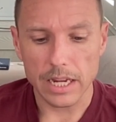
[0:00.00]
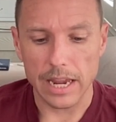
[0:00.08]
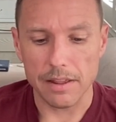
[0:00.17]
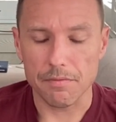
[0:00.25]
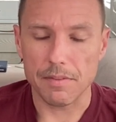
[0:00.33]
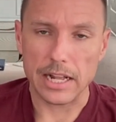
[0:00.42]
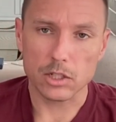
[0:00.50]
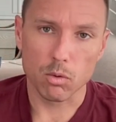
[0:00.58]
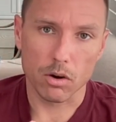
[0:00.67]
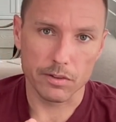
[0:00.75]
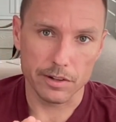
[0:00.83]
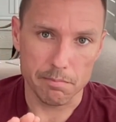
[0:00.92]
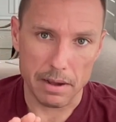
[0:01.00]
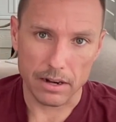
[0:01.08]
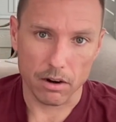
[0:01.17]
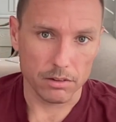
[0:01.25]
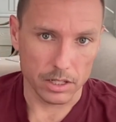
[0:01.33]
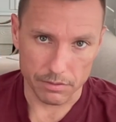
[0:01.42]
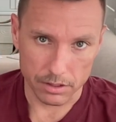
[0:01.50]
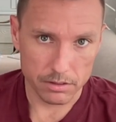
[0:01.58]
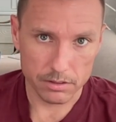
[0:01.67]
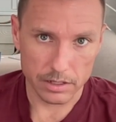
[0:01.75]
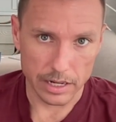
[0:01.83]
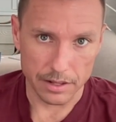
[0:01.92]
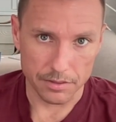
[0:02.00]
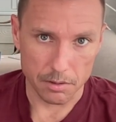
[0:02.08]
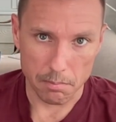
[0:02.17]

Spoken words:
And that's where we've made our living in the